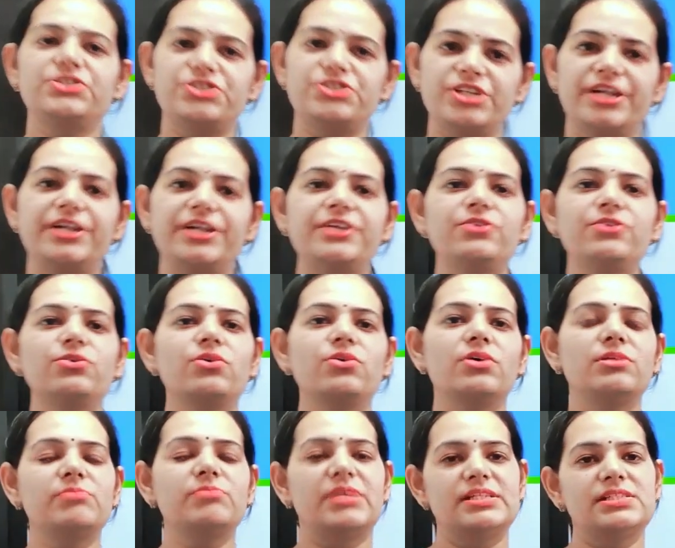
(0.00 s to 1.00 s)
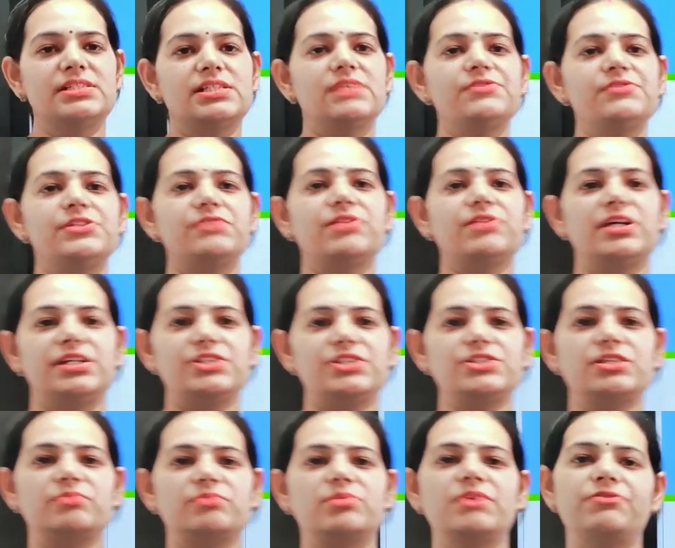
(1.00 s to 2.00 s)
Jai Hind to all. Myself Shivani
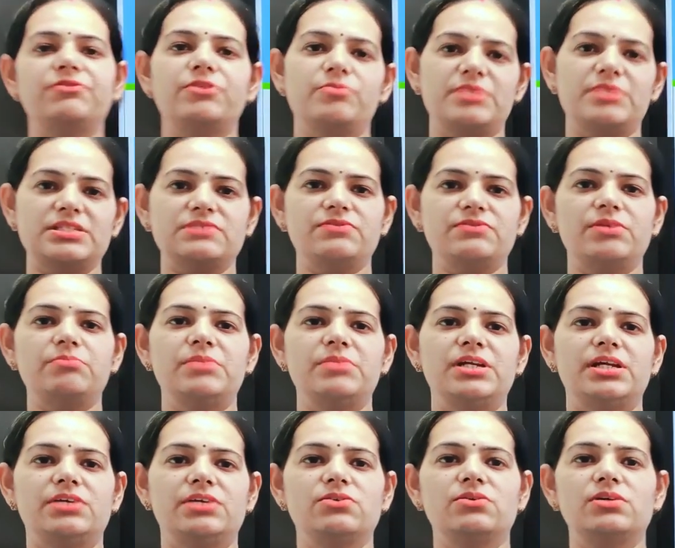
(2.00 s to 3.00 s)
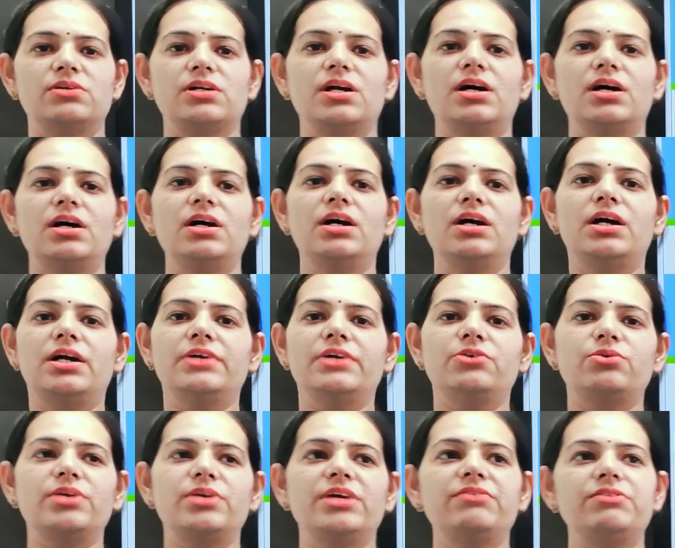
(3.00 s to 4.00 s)
Sharma from SVM Malerkotla.
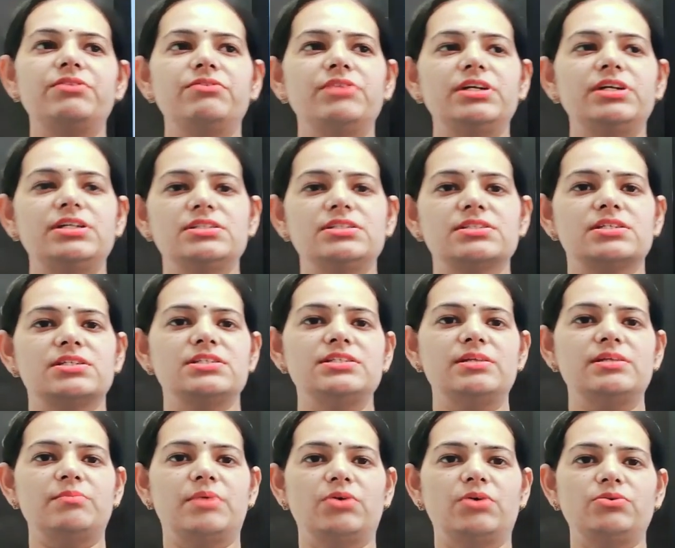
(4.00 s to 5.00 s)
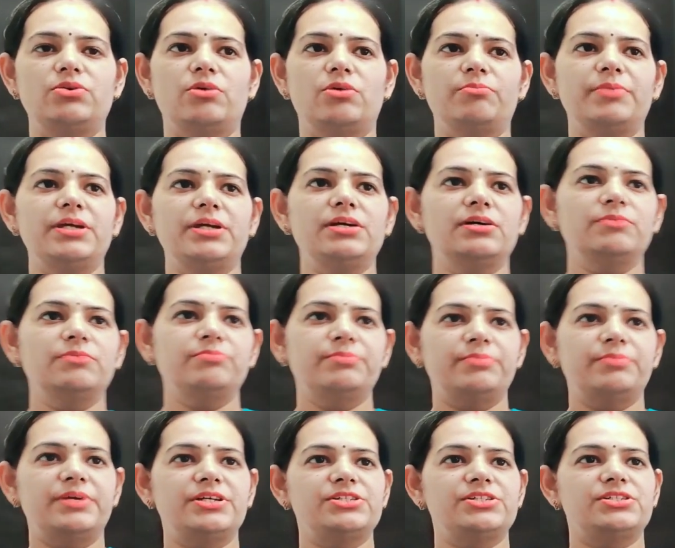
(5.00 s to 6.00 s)
Today we will discuss about topic
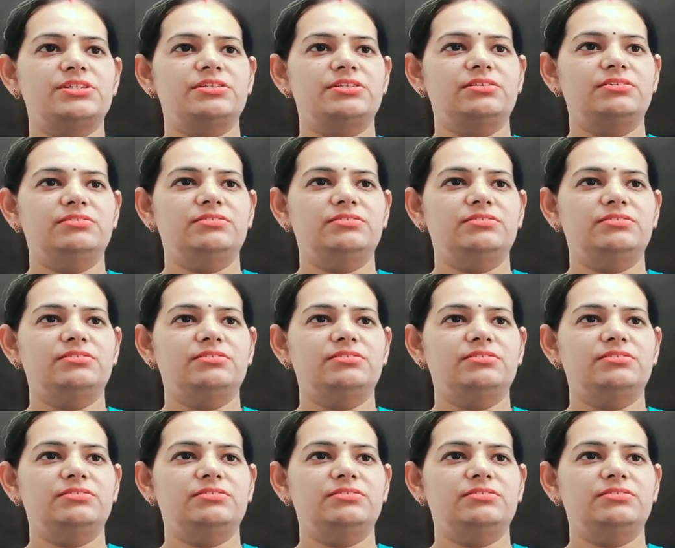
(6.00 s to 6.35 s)
pressure.